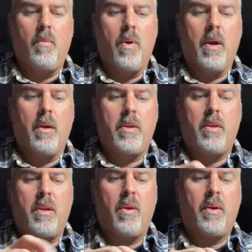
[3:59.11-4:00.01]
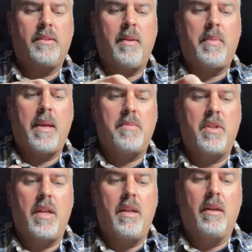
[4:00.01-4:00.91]
where and sometimes you
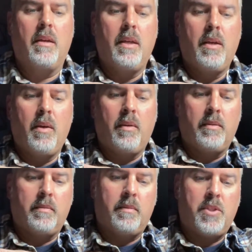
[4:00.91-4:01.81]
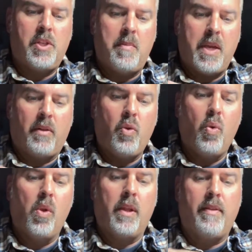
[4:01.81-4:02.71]
need to shimmy a
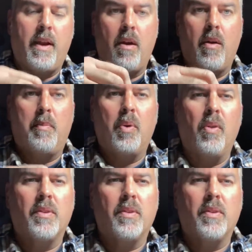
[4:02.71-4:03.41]
tool in there to pull